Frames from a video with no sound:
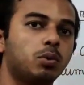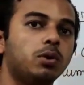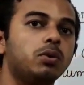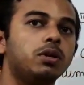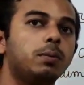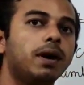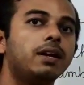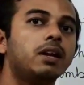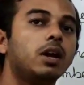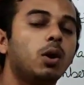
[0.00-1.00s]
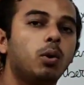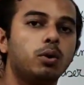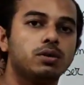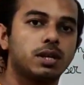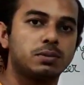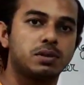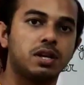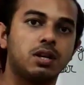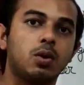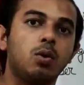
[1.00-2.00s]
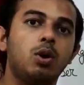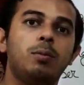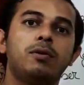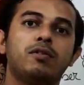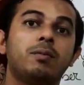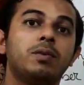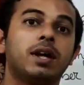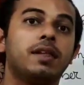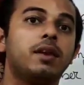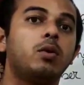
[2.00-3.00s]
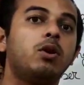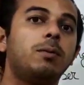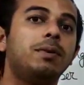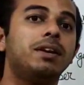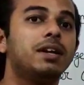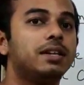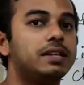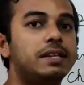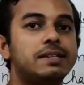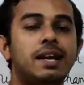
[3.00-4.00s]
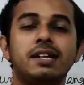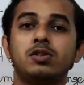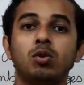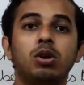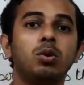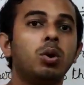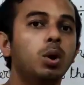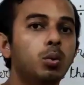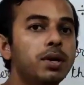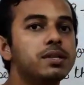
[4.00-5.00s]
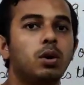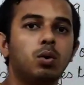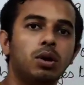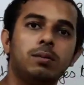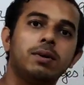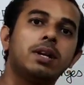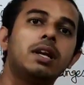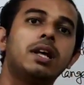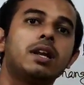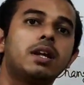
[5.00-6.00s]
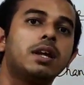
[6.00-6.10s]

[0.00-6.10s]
When we subtract a whole number from the another whole number, the result is not always a whole number, clear?